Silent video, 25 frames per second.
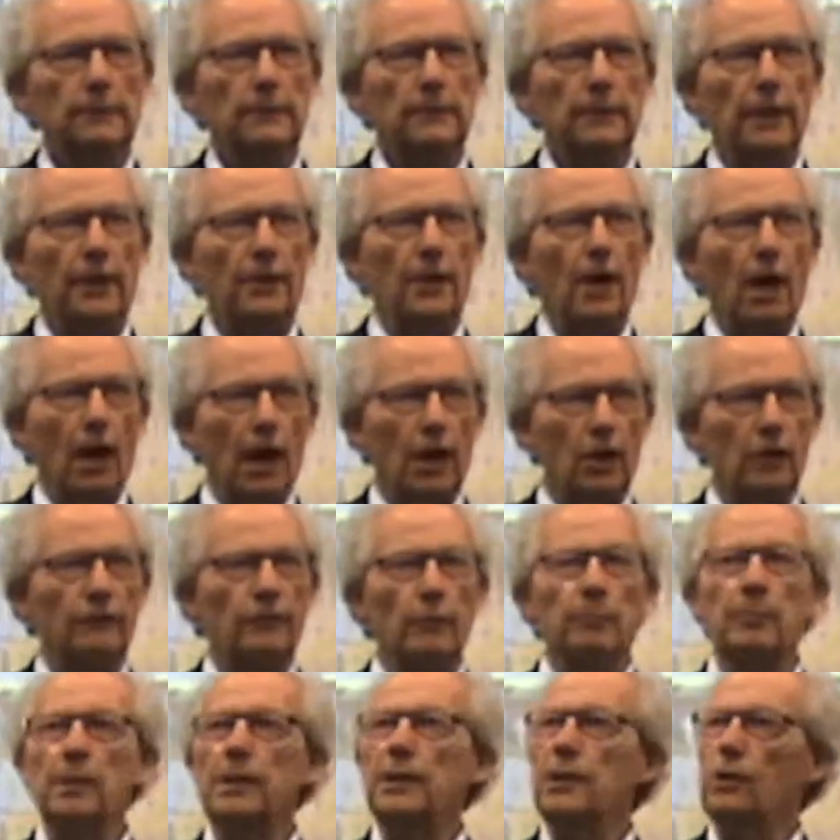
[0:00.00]
at the heart of
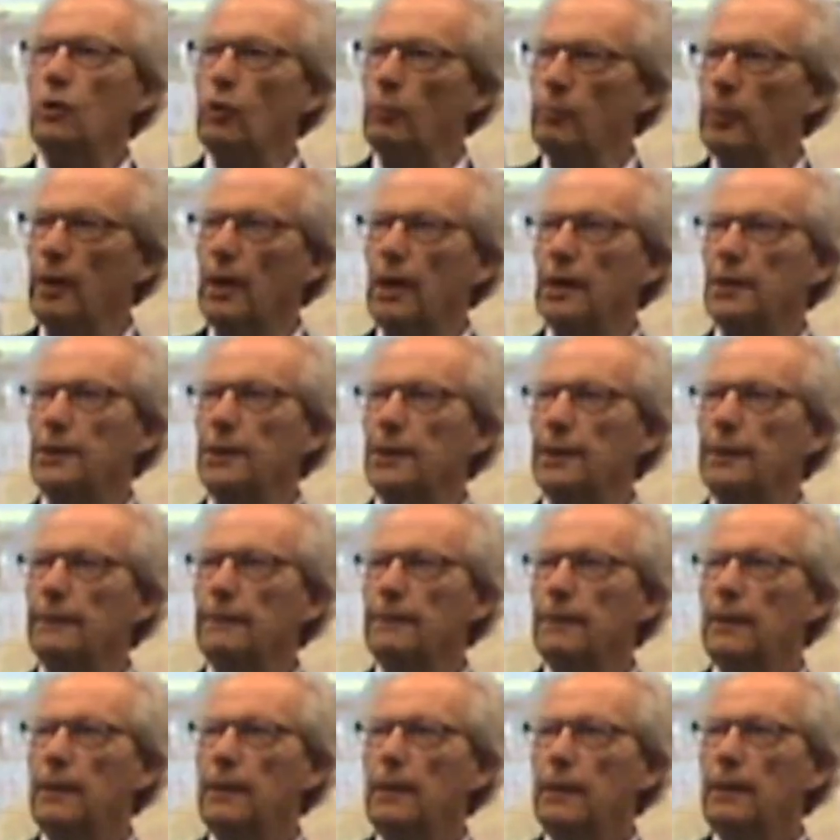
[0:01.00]
a political party.
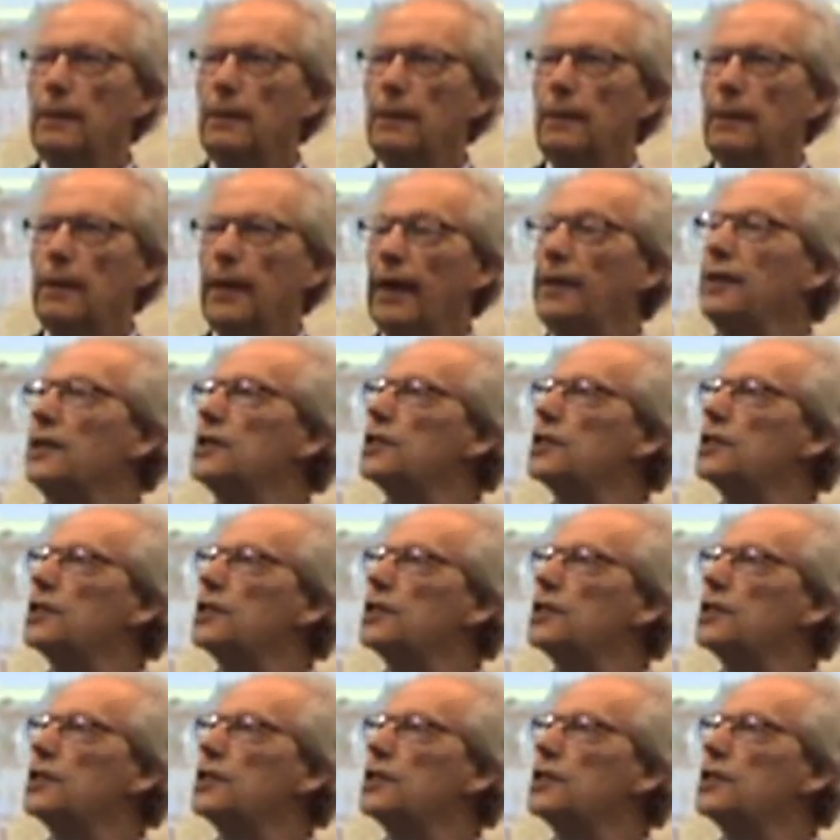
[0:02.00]
And the